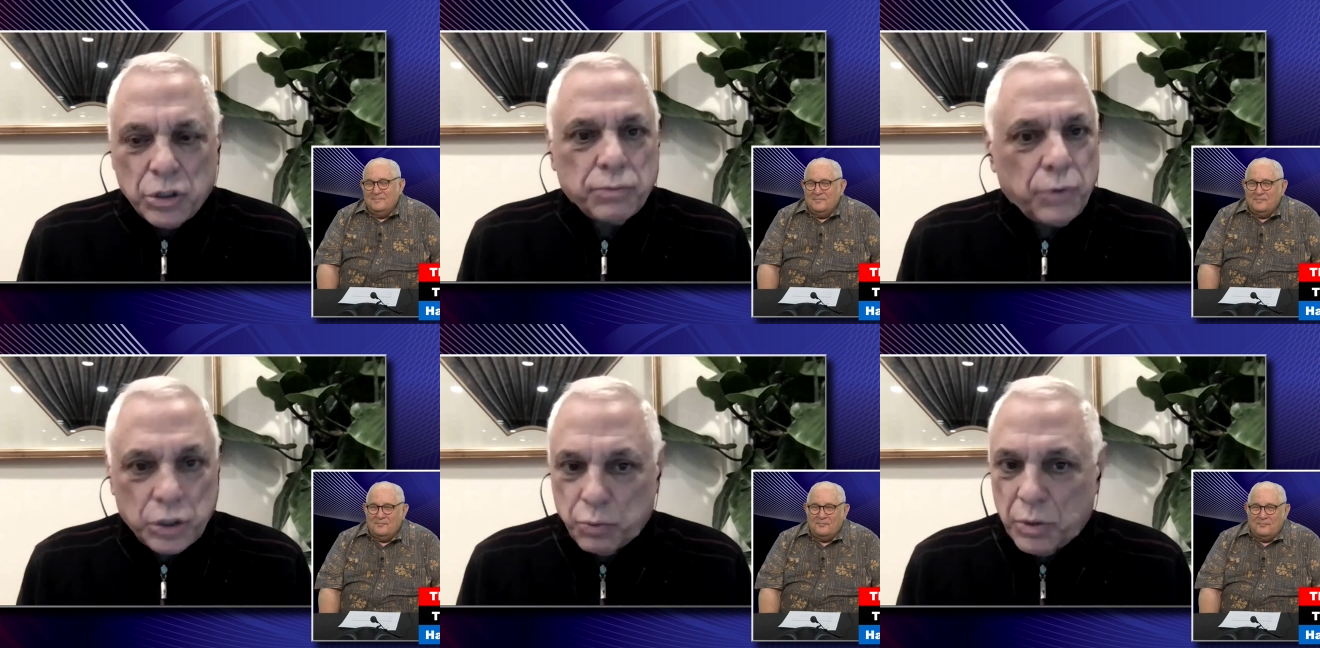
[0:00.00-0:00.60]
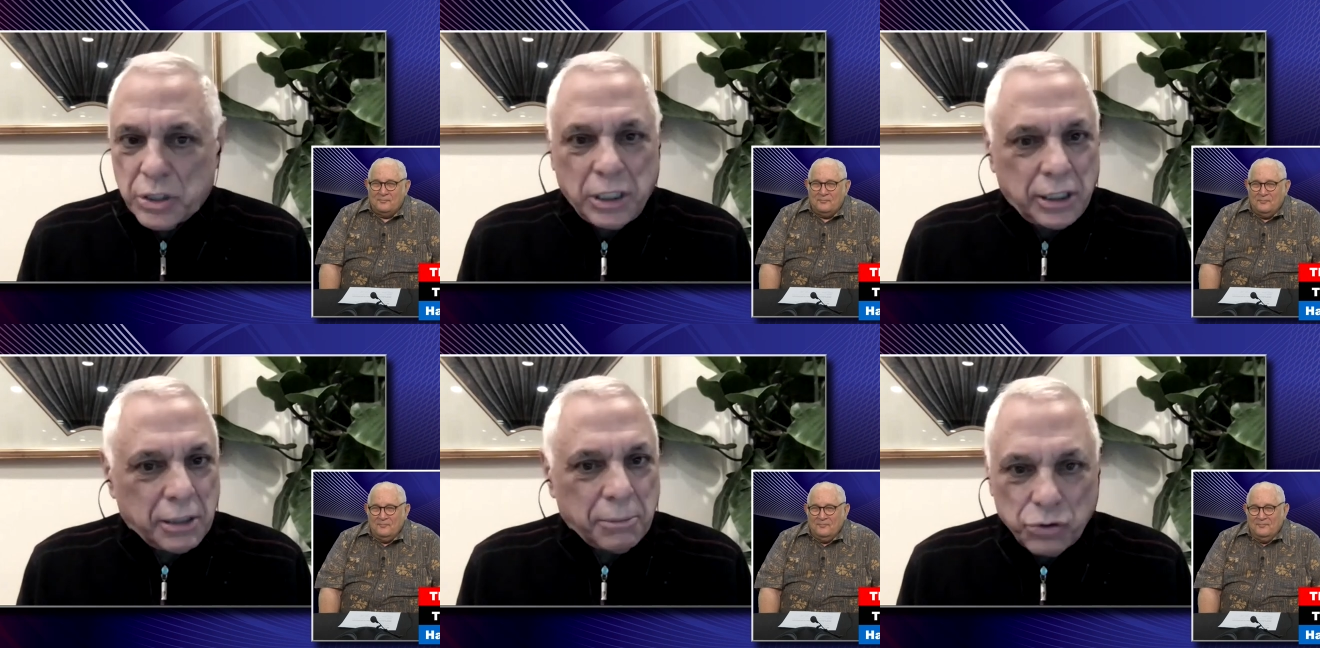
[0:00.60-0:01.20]
Speaker 1: you know, pick which, which
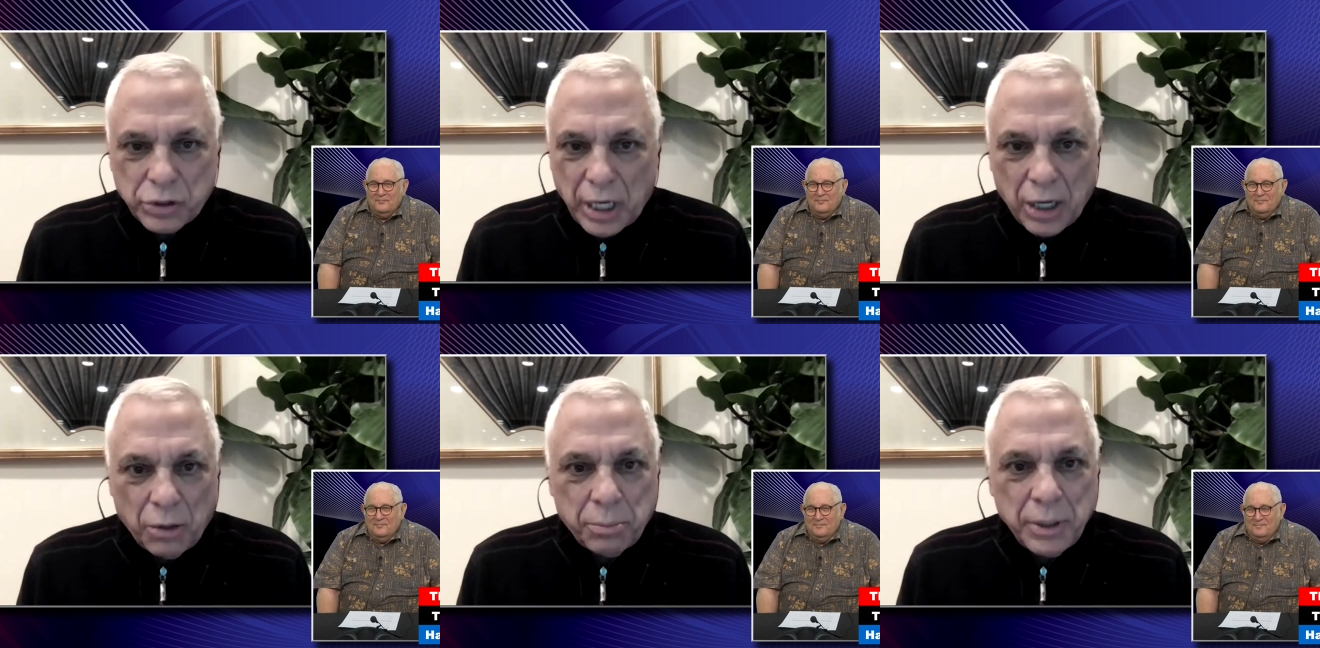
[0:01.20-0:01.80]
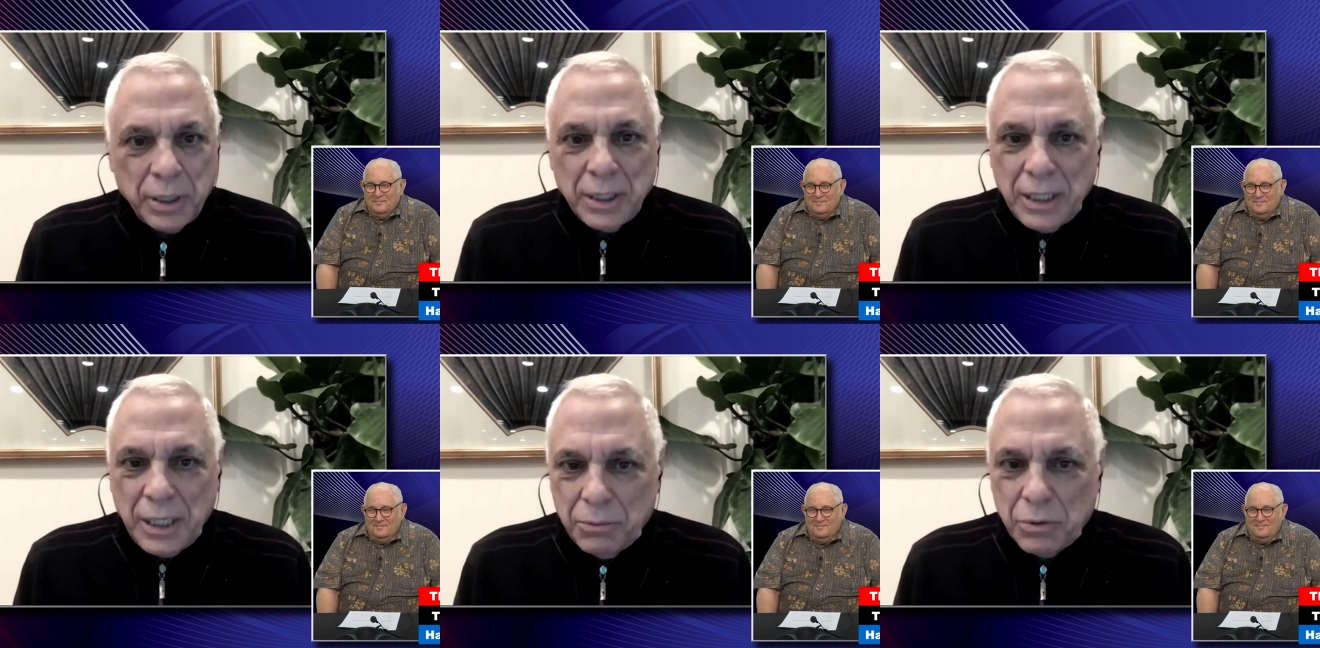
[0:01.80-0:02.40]
ones needed the most help.